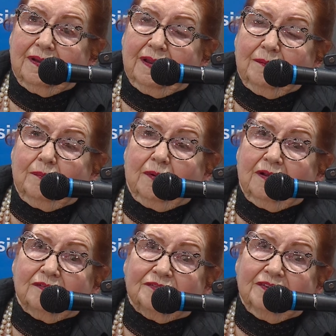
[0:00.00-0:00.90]
and
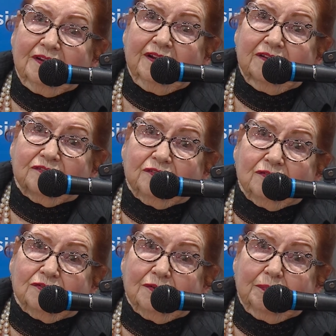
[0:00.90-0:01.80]
Bonzini's
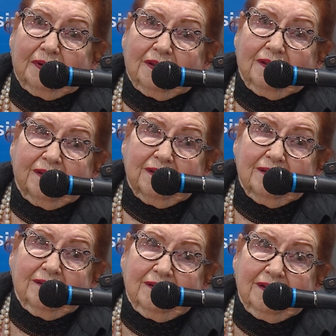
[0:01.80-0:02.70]
used to be
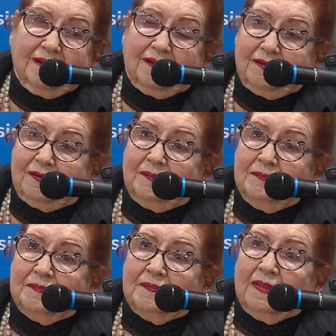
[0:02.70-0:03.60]
in it.
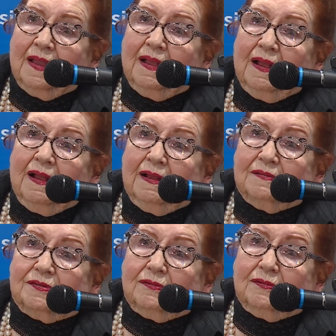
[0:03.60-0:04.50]

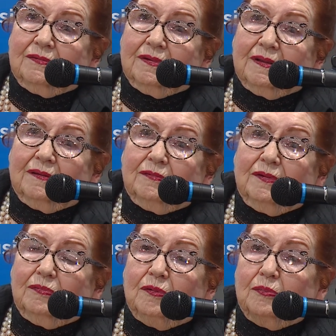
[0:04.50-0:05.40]
So we
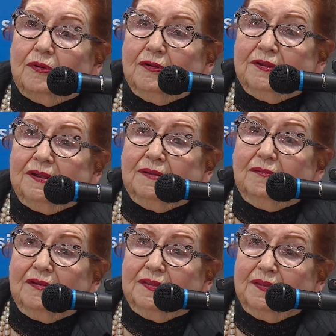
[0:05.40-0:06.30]
were working
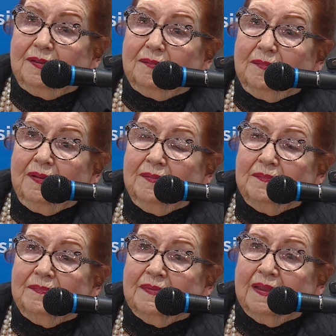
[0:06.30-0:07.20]
with him.
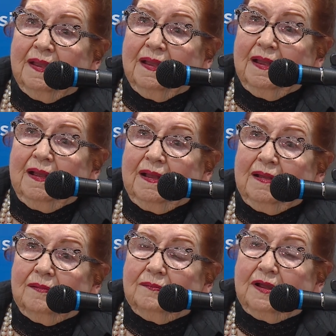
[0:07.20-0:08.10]

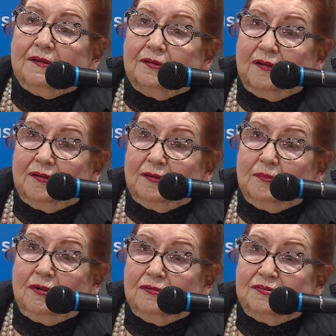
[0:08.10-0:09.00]
My daughter
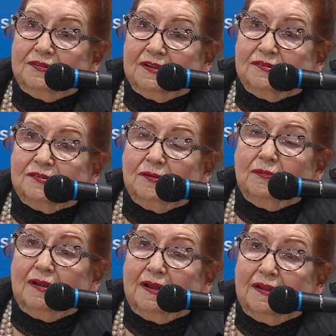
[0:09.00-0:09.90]
mostly, she
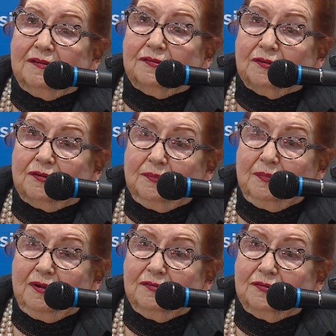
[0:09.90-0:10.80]
went into
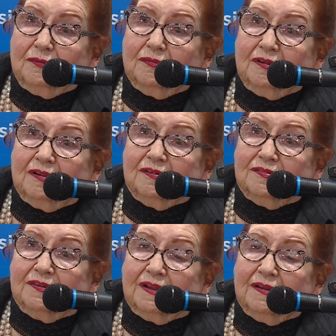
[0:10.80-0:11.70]
commercial real
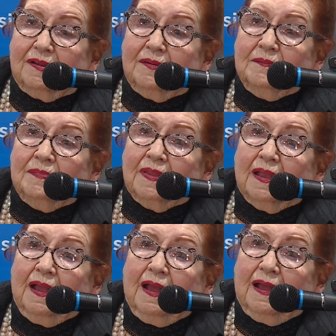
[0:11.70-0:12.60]
estate.
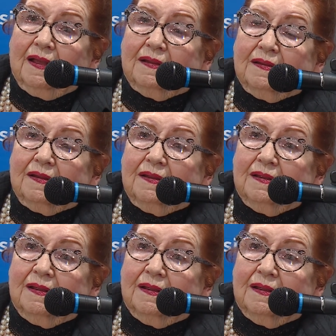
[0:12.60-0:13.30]
And